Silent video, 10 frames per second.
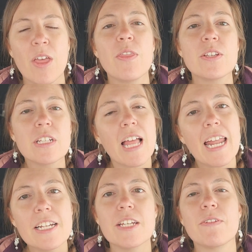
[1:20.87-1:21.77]
There's a
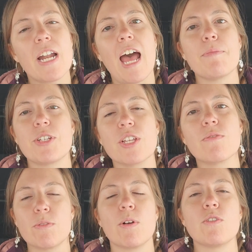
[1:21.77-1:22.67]
lot of different
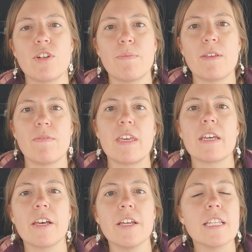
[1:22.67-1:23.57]
options for road tripping
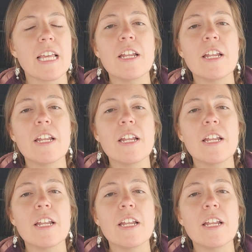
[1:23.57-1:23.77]
vehicles.